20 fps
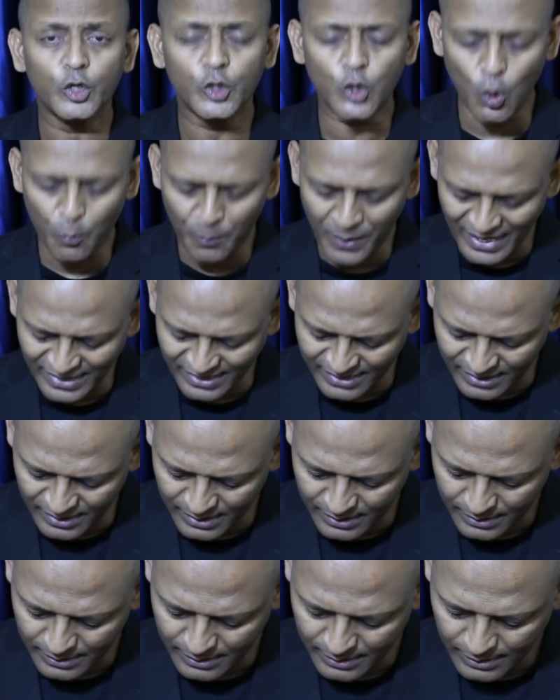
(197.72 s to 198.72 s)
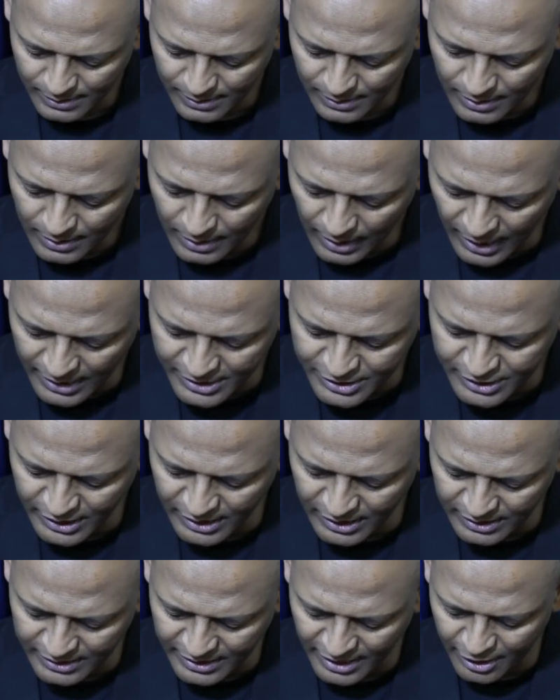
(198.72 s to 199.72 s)
Tophet
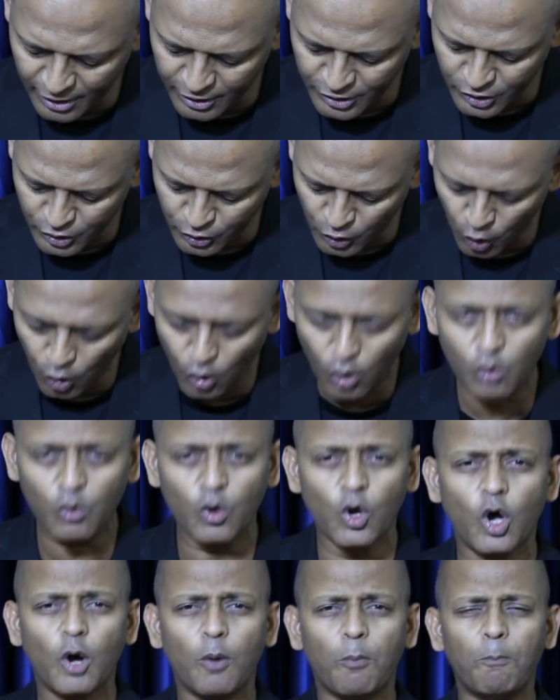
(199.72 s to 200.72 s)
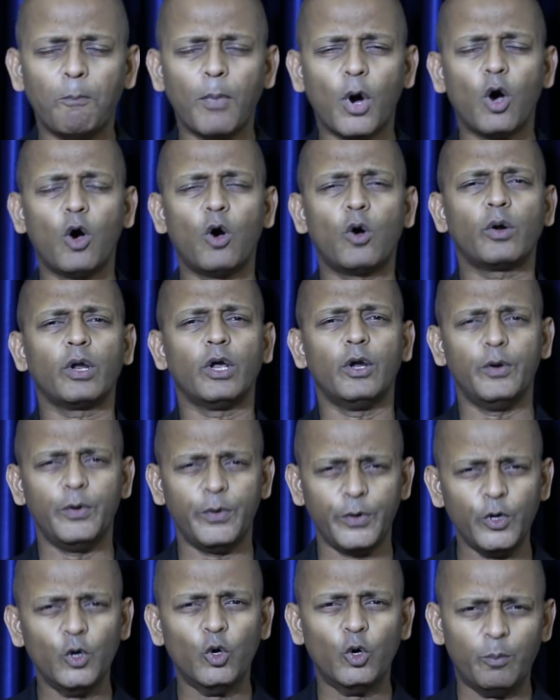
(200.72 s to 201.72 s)
until there is no more
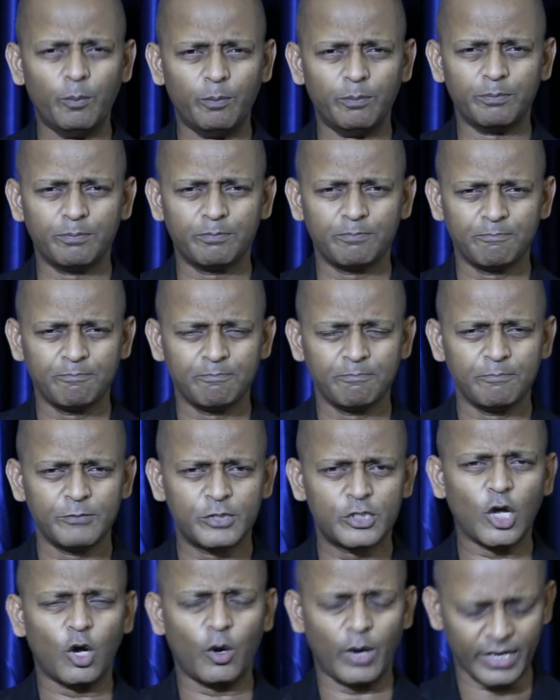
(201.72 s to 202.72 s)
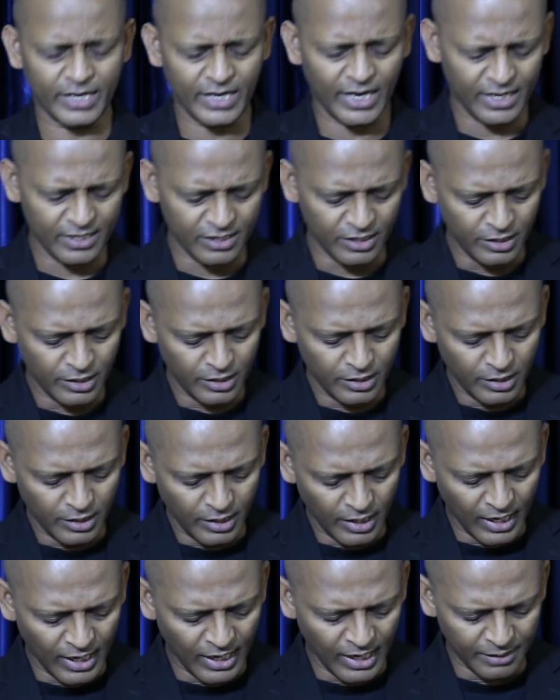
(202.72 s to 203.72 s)
room. So again,
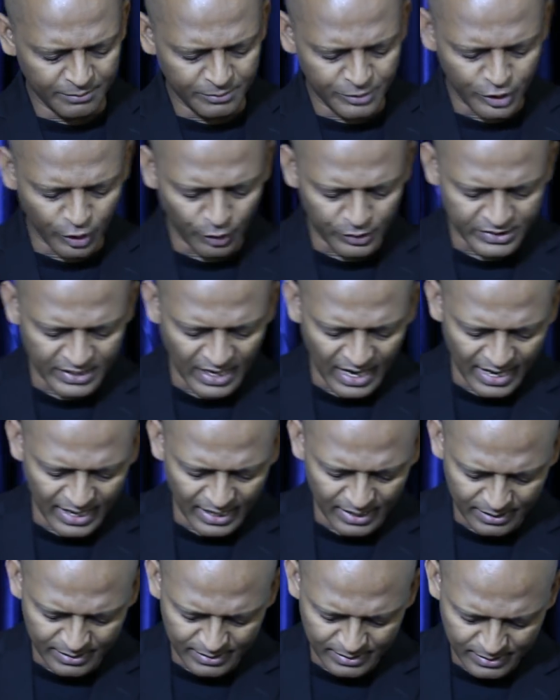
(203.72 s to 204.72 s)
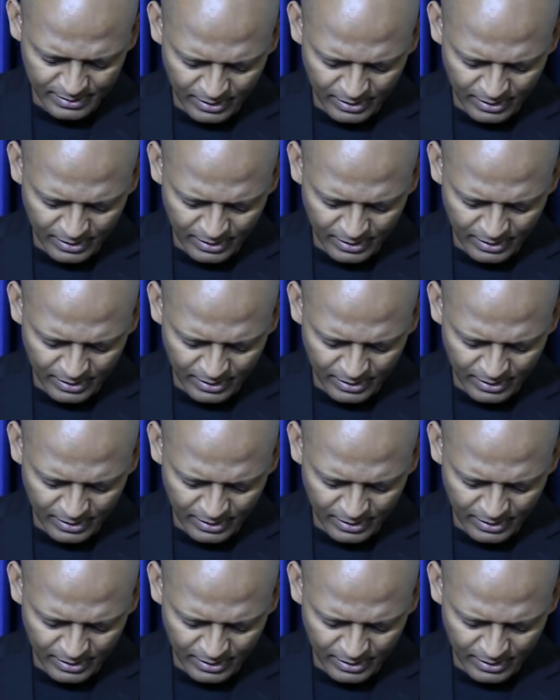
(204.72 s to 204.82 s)
Jeremiah,